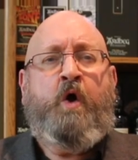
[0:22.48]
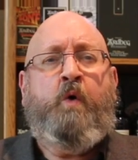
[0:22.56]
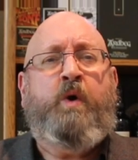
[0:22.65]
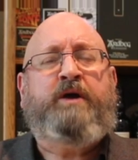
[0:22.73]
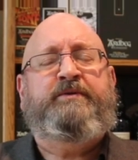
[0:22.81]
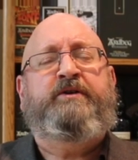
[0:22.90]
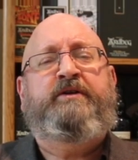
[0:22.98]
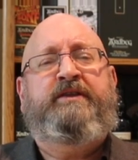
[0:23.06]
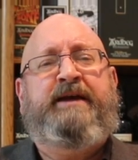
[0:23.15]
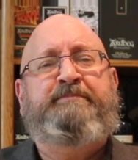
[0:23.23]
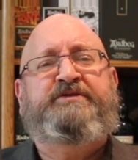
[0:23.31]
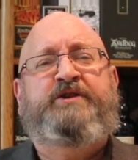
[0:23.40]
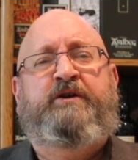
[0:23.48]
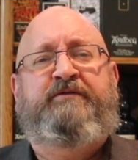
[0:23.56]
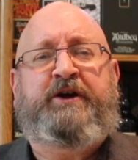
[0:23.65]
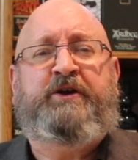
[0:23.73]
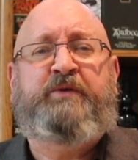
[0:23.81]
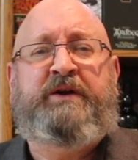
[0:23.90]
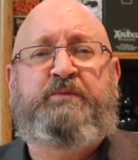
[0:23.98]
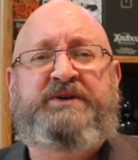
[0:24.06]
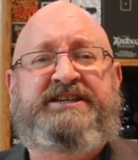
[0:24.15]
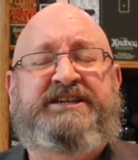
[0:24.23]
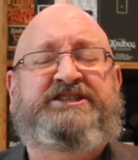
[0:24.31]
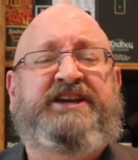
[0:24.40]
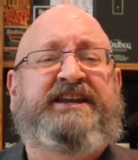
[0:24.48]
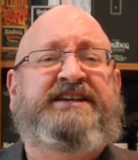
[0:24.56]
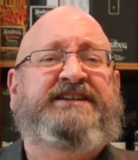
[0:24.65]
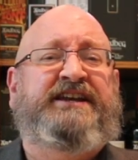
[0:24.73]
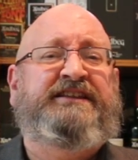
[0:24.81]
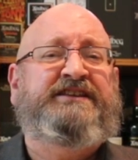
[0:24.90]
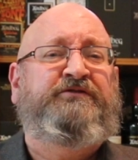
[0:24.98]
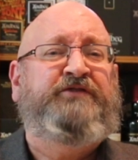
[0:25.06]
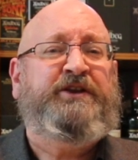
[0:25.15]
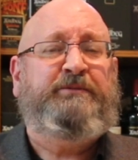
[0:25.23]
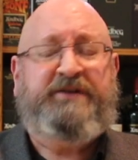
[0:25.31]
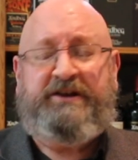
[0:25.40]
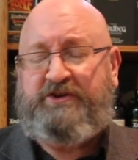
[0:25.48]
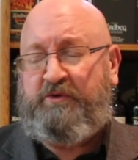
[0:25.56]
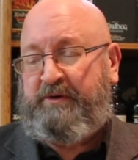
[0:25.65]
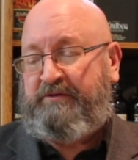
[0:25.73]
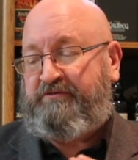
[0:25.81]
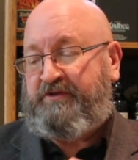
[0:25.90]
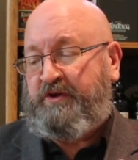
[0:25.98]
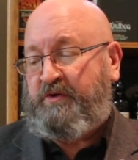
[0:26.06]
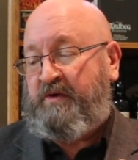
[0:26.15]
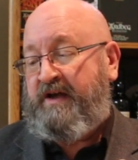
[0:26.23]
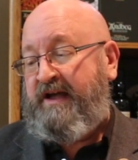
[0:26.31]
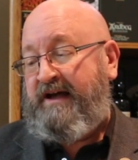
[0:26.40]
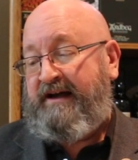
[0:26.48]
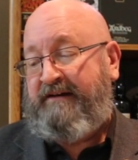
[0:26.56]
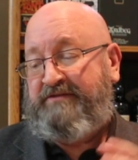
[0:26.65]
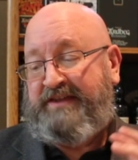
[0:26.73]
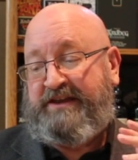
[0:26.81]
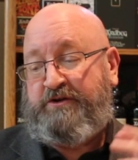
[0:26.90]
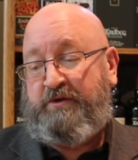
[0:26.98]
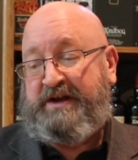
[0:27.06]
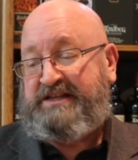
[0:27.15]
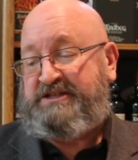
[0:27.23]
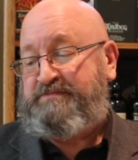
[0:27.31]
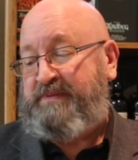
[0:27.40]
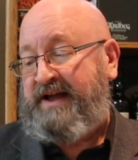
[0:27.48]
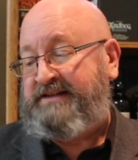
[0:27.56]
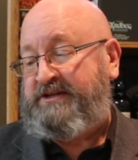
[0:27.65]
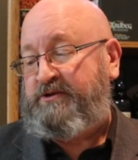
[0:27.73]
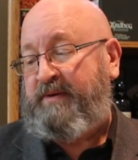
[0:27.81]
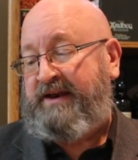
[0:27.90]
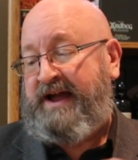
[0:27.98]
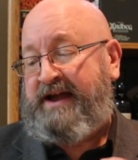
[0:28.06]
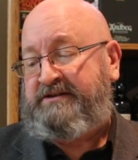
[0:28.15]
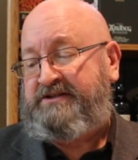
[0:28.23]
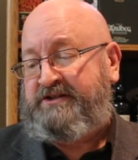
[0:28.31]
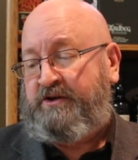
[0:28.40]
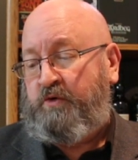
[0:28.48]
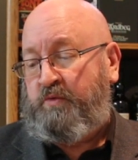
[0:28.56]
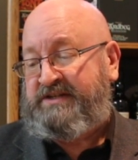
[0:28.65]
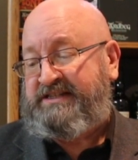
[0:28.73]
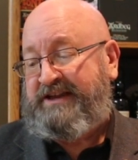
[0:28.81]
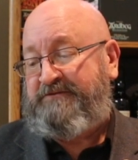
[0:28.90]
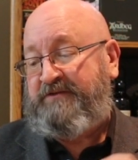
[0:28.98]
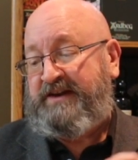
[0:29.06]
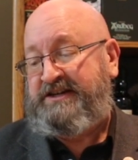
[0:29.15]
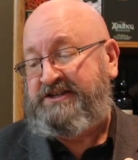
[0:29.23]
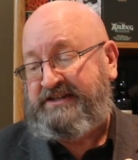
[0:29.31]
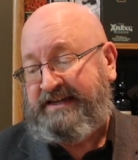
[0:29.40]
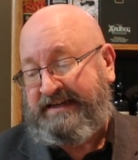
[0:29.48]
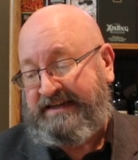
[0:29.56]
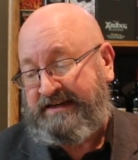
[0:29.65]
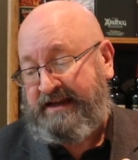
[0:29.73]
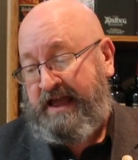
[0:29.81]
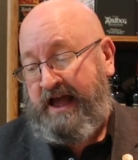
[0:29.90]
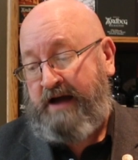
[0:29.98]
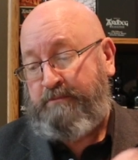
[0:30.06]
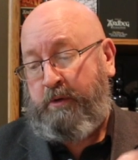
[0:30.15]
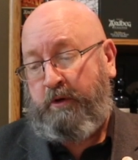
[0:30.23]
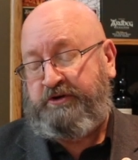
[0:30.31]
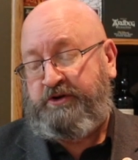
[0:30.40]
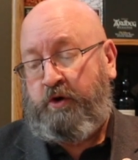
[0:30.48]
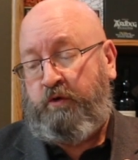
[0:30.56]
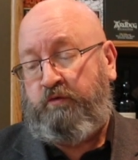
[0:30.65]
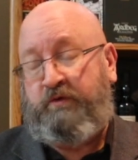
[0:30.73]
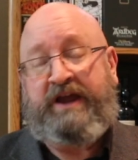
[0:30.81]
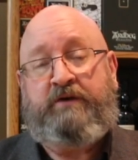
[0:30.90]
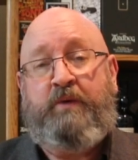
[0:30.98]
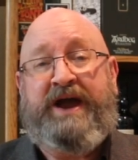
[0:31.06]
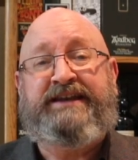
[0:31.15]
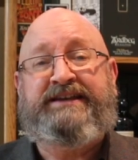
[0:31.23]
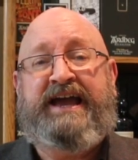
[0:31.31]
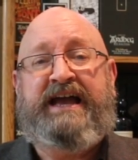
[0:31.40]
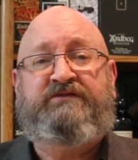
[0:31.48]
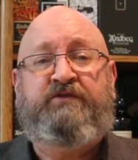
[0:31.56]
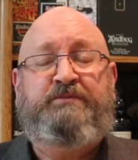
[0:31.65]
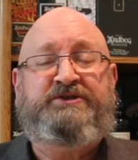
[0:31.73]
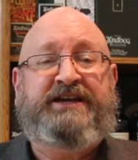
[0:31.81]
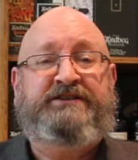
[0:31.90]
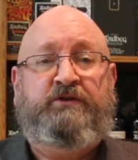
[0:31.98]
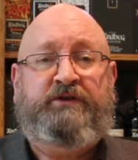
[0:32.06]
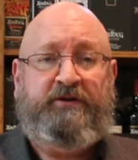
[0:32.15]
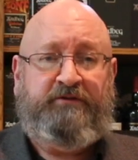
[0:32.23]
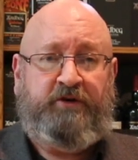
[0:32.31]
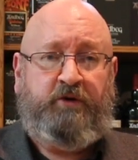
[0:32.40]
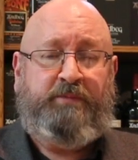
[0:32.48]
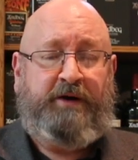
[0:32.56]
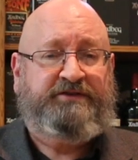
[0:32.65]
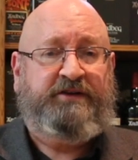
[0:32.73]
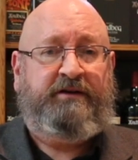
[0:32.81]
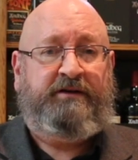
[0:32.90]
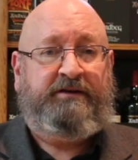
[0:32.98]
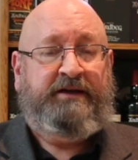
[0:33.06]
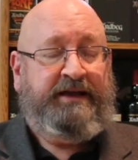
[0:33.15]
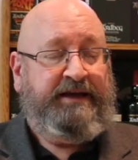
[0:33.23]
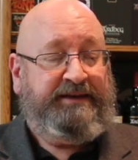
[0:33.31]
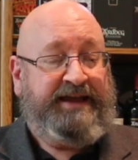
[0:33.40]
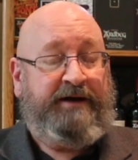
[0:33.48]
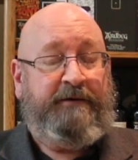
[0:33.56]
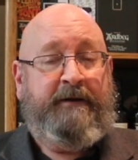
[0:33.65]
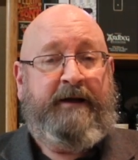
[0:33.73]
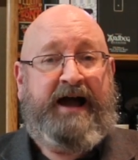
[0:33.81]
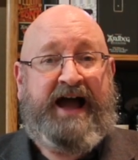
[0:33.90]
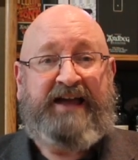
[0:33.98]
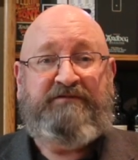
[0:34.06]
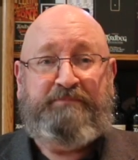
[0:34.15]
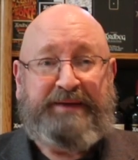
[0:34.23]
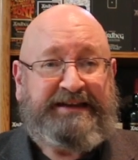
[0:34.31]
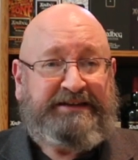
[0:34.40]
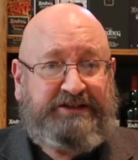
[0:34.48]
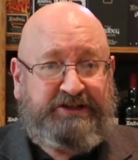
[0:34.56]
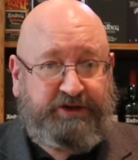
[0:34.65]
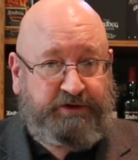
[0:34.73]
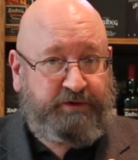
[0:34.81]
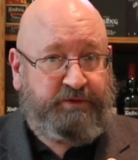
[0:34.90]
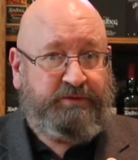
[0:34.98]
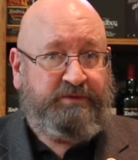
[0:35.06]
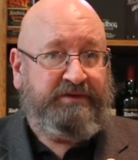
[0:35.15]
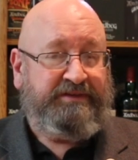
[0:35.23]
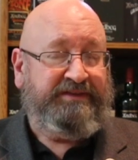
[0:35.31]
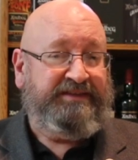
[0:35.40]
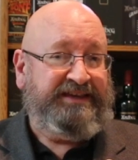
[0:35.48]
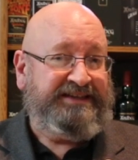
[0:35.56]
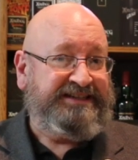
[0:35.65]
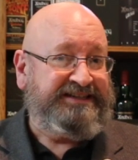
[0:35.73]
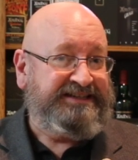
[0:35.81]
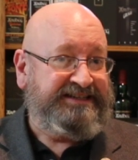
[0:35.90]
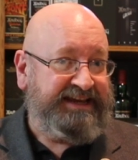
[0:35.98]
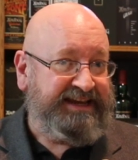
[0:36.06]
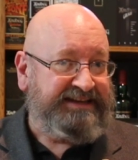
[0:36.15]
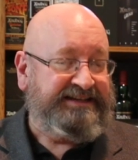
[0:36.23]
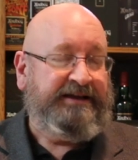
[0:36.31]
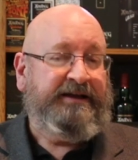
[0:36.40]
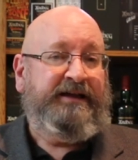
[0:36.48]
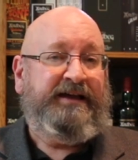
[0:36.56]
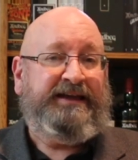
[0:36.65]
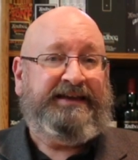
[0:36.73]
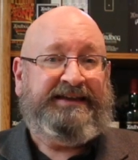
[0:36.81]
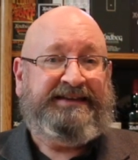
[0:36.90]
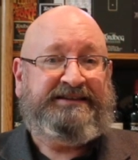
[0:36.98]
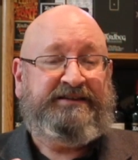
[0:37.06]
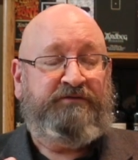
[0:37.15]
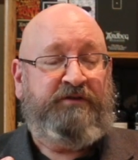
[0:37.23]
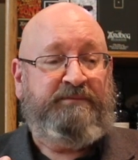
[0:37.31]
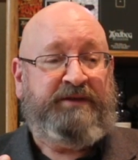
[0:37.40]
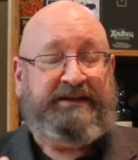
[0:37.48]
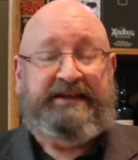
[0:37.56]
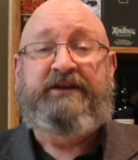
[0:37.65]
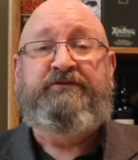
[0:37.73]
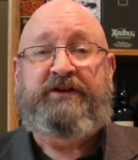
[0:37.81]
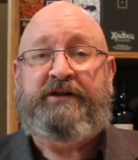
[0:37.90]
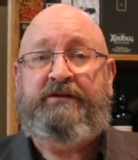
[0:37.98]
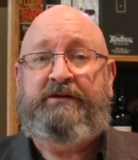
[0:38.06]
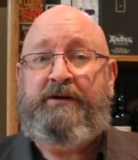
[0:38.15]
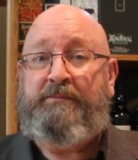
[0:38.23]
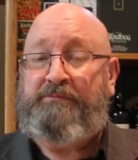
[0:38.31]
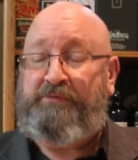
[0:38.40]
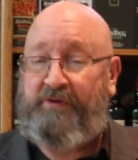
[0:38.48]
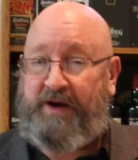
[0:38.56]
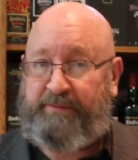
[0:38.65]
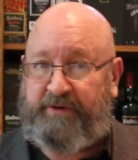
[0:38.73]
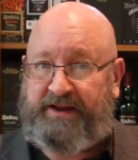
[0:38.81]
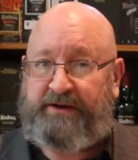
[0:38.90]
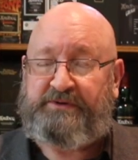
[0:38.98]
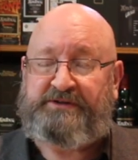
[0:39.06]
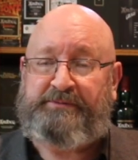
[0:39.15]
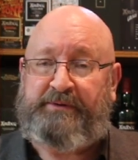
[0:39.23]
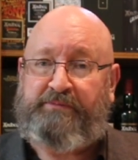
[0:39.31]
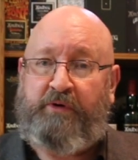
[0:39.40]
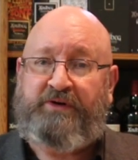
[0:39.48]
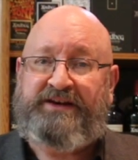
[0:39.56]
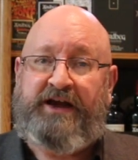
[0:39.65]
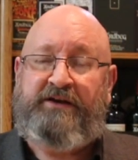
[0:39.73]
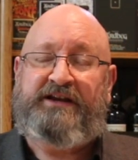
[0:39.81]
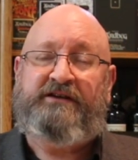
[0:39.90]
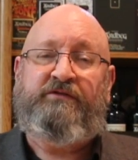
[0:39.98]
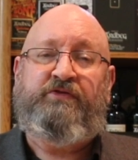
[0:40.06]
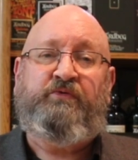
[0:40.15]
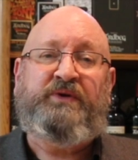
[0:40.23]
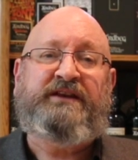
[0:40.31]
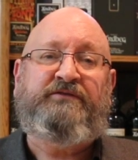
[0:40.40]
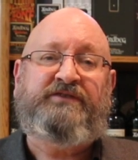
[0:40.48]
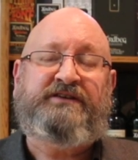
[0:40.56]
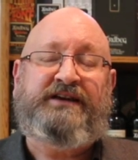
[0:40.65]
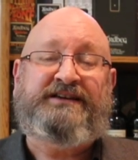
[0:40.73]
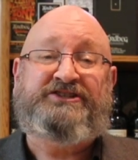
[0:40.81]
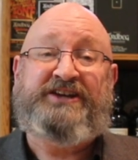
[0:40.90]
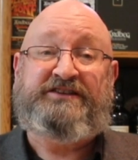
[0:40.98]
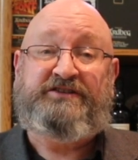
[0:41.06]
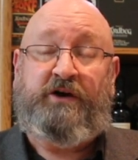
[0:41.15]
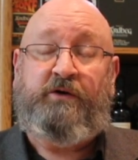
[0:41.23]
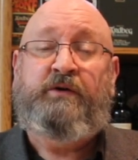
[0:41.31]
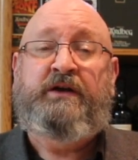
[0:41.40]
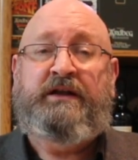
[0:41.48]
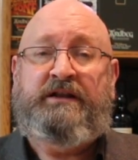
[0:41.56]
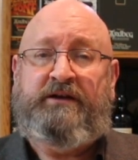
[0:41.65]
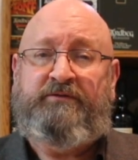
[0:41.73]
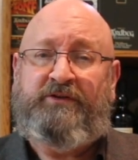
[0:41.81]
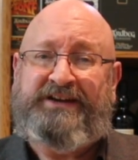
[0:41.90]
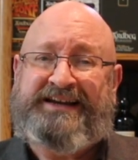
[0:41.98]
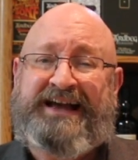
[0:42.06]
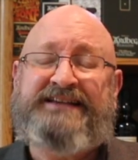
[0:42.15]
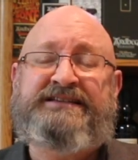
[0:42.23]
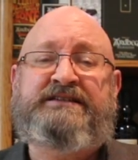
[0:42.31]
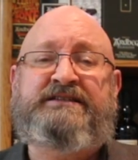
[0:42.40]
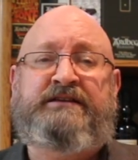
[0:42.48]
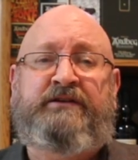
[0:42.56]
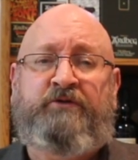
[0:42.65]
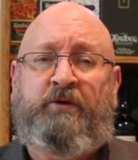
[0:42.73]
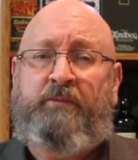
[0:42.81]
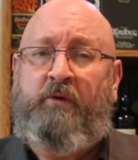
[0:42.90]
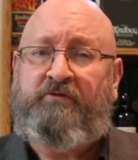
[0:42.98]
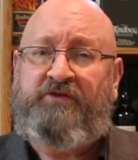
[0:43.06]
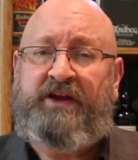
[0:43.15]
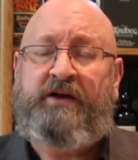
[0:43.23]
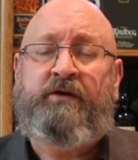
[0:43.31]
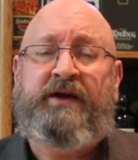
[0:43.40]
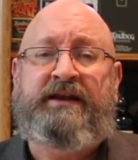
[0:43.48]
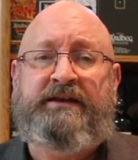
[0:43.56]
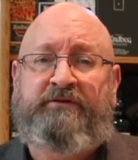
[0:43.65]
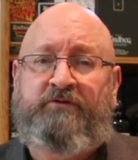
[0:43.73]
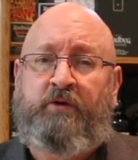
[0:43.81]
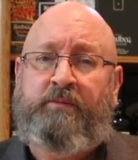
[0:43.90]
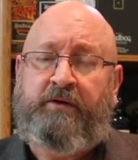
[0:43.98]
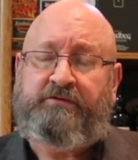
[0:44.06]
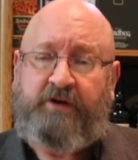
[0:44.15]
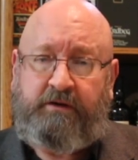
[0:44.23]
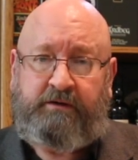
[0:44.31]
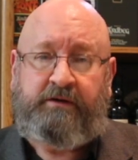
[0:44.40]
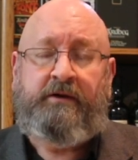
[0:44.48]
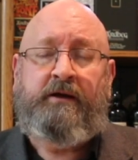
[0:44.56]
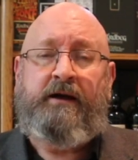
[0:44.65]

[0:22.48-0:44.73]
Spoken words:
Welcome to another episode of Erik Wait Whiskey Studies, and in this video, I'm going to do a review of the Green Spot Single Pot Irish Still Whiskey finished in a Bordeaux red wine cask from Chateau Leoville Barton. Now, I've been to this estate. It's from the Leoville property, which has been broken down into three different chateaux, Leoville La Casas, Leoville Porfier, and Leoville Barton.